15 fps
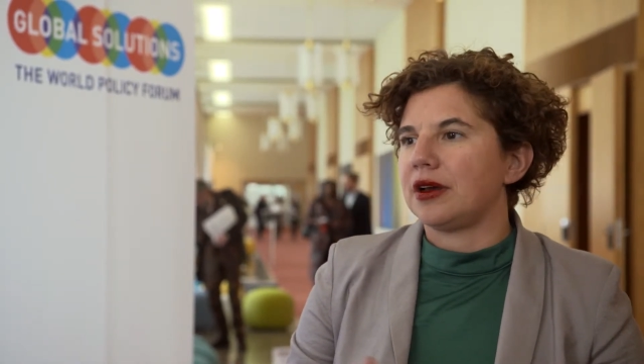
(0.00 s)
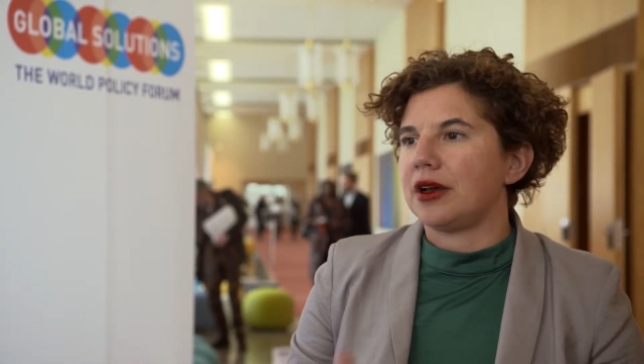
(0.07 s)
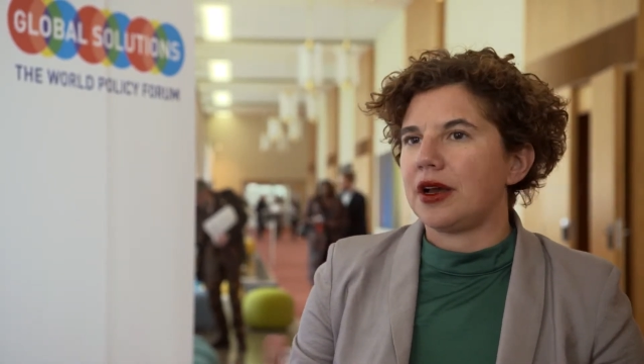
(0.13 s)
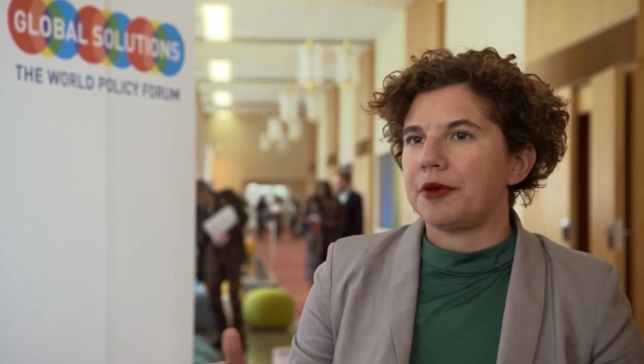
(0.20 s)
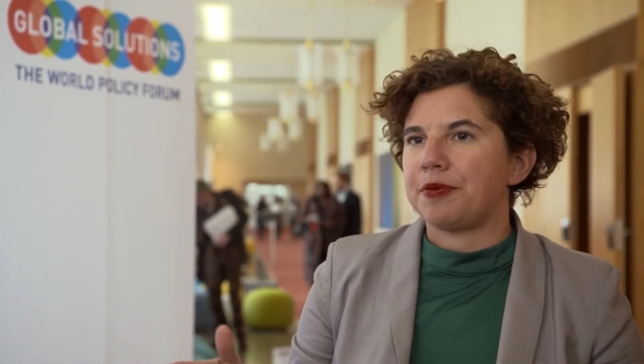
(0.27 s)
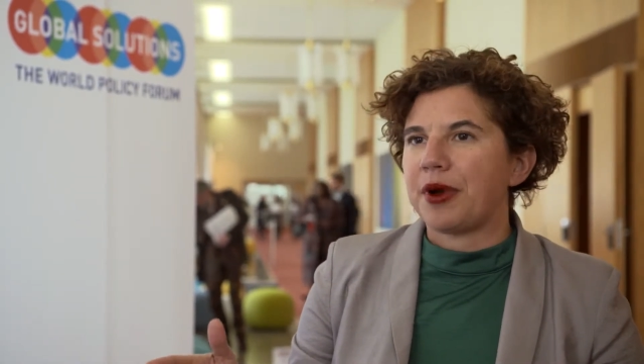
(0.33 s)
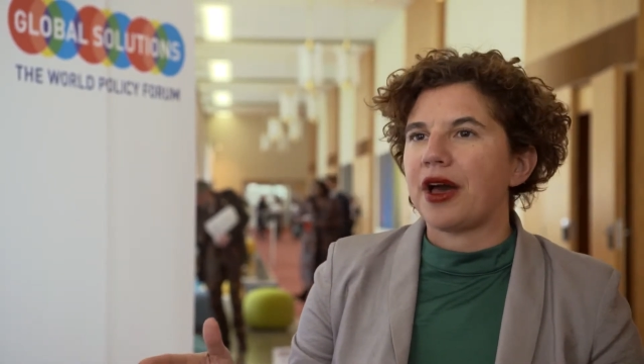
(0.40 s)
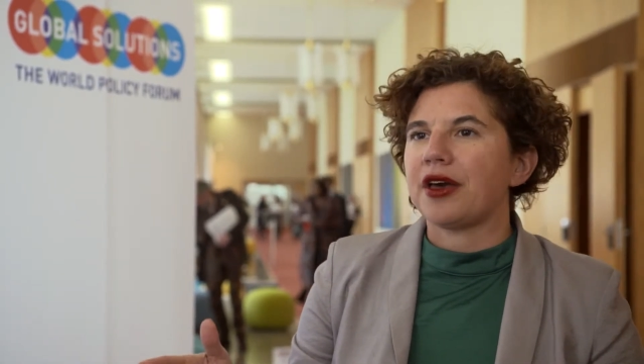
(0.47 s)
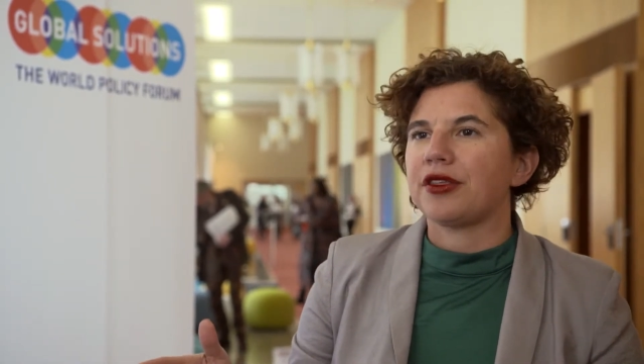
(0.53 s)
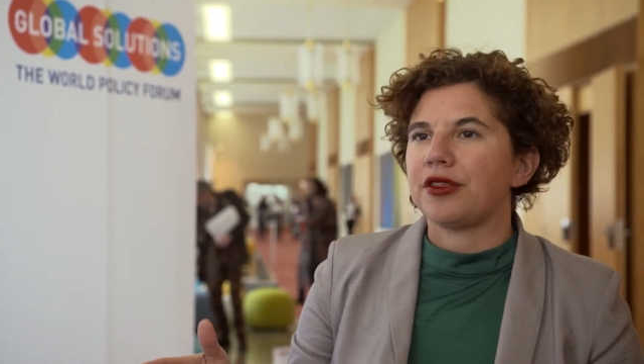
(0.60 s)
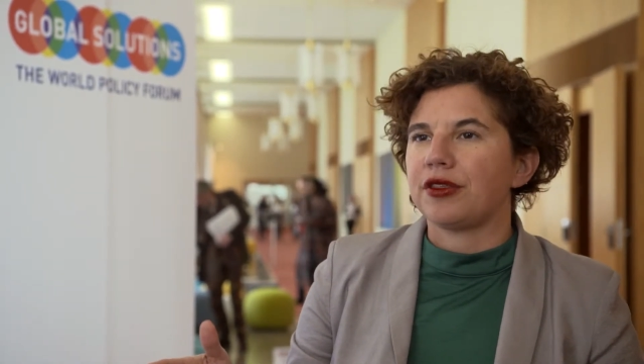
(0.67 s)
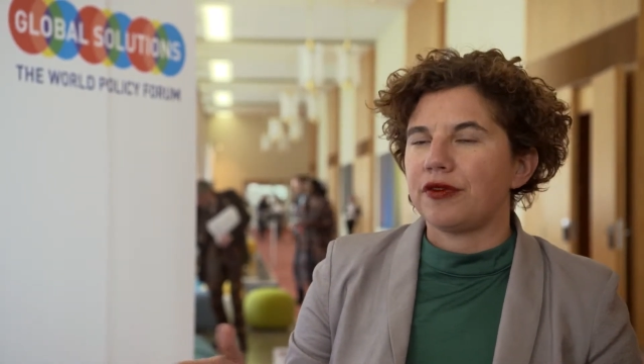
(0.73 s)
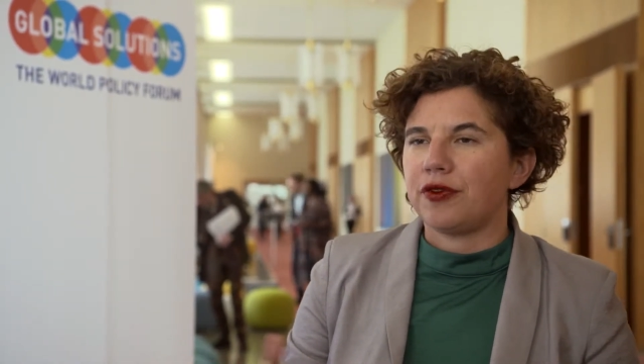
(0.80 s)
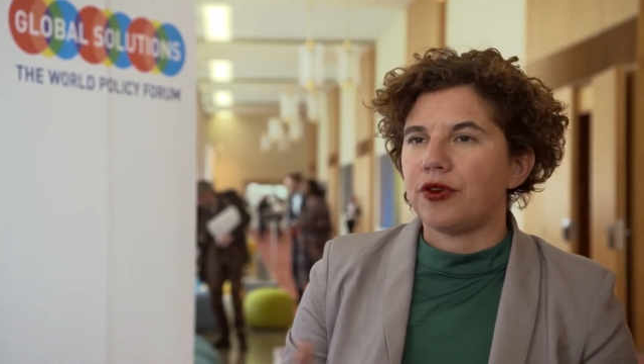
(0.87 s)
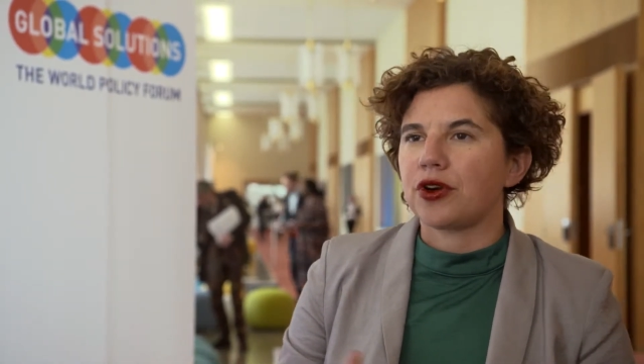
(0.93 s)
a path
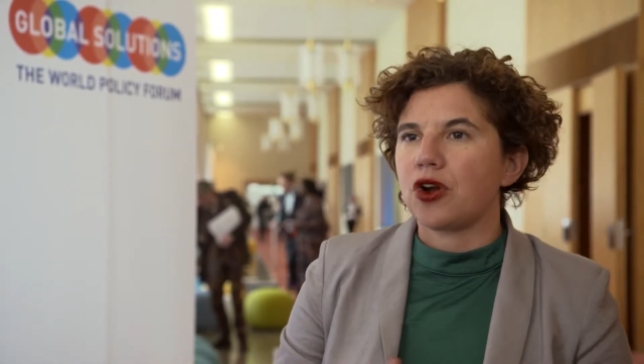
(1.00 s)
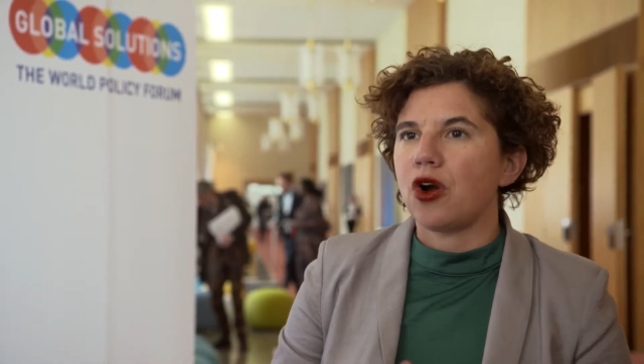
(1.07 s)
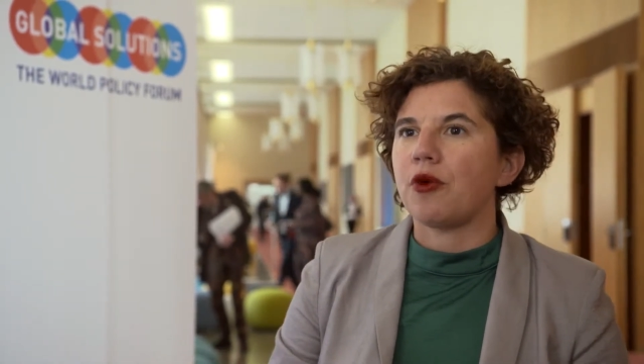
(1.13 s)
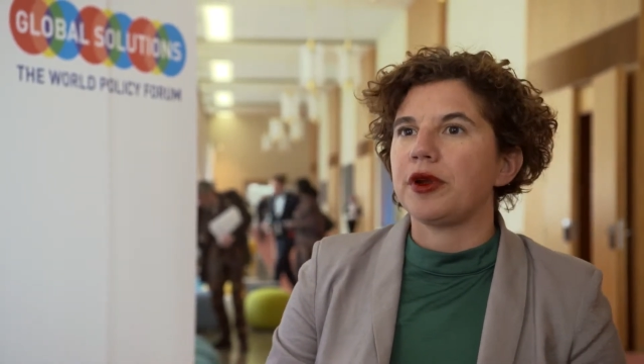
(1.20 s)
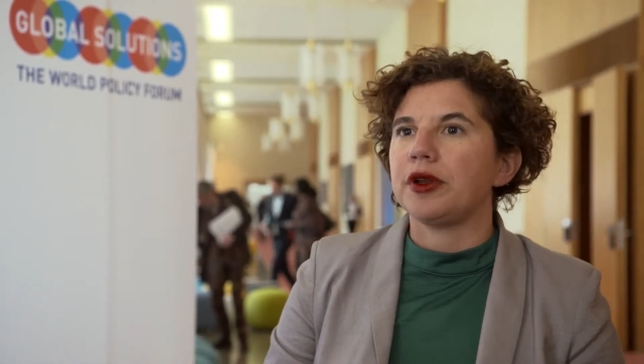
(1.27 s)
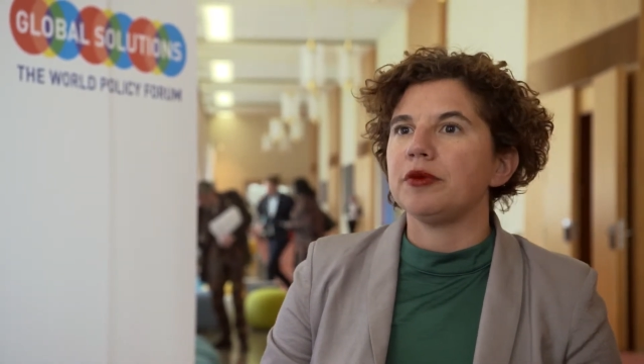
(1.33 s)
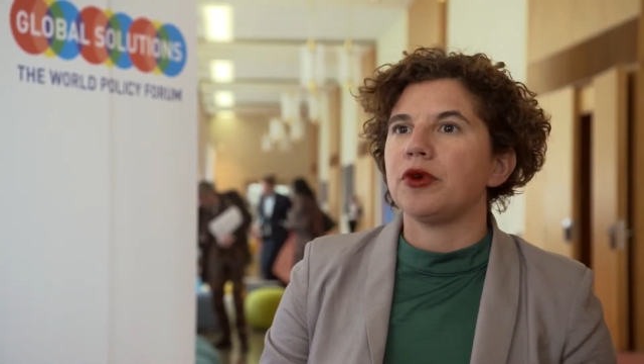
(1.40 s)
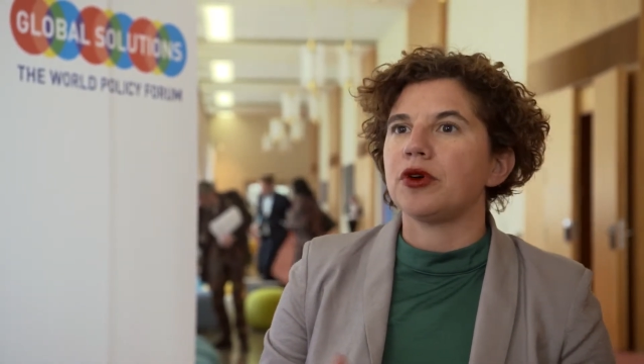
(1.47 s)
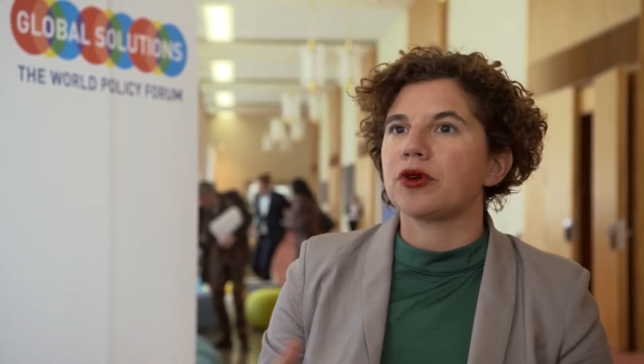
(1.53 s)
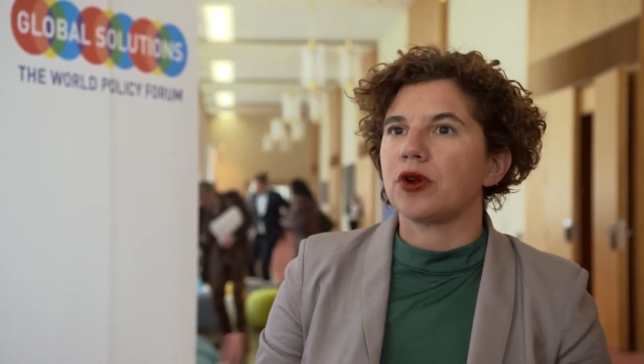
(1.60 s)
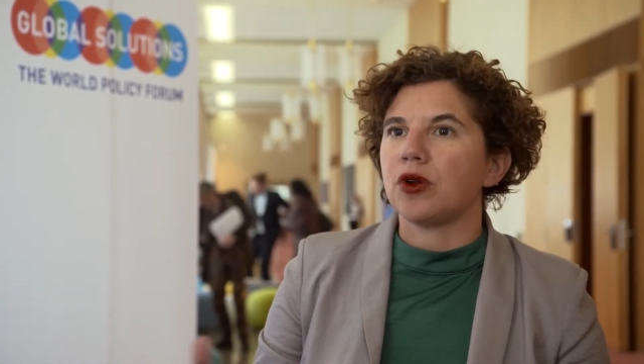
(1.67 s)
for going more